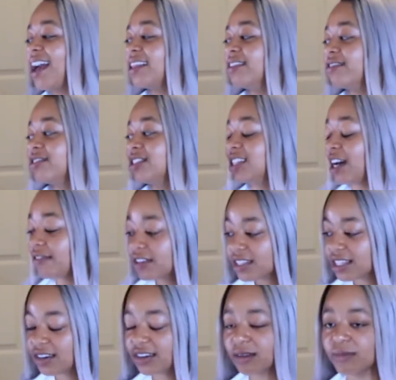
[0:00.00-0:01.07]
There's
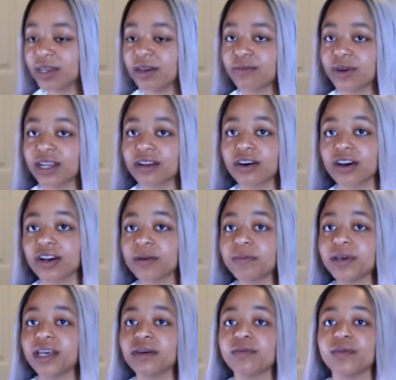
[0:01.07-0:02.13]
definitely going to be a red
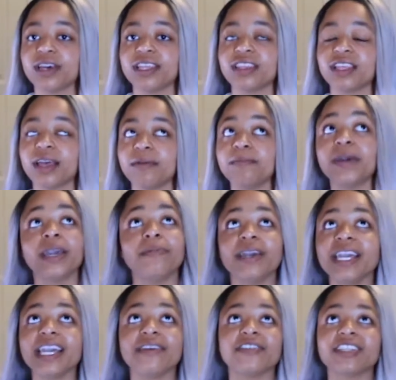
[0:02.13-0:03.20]
carpet with maybe
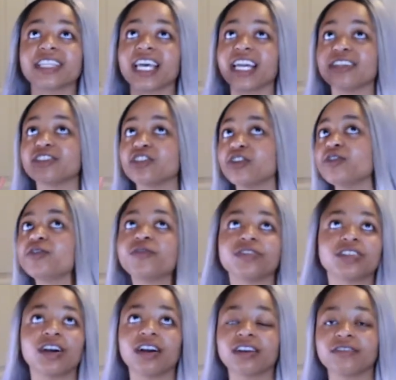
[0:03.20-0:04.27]
even like 2
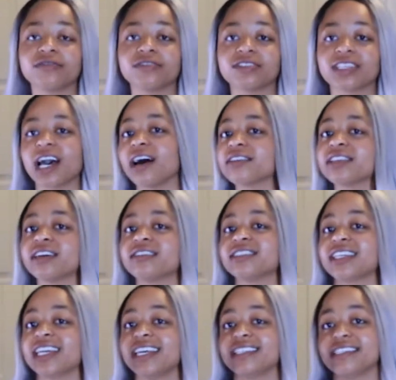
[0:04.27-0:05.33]
photographers out there
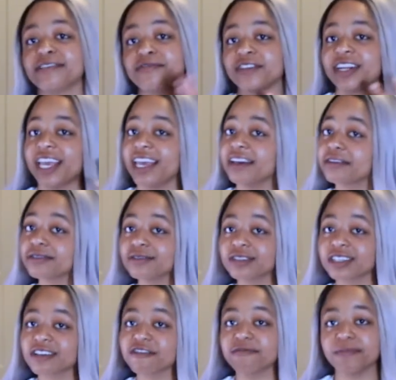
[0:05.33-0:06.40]
to get different
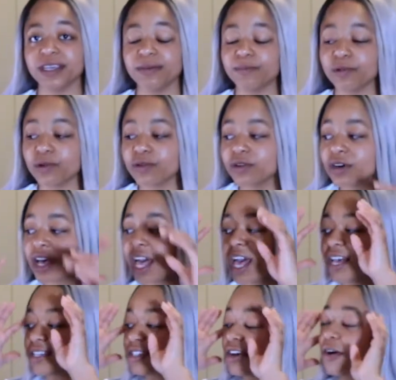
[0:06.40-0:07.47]
angles of people.
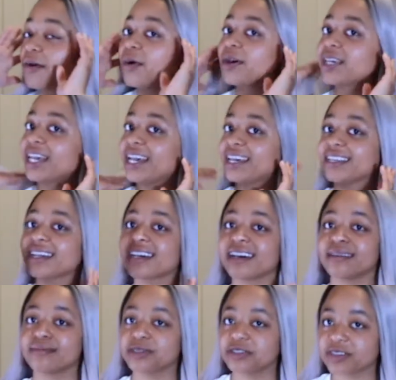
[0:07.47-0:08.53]
So again,
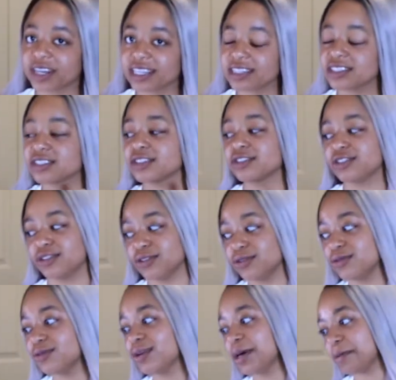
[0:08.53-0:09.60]
come dressed
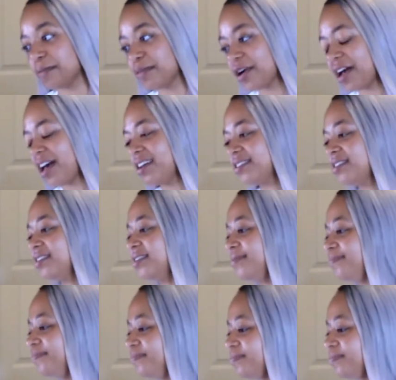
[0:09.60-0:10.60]
to impress.